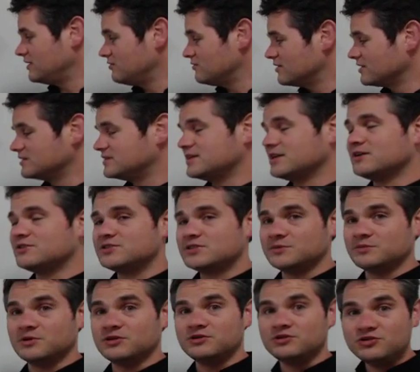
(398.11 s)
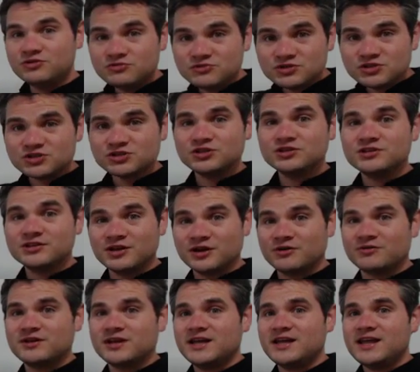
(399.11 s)
You can tell someone you should
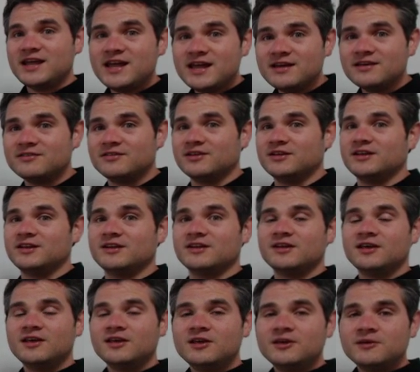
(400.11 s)
go to England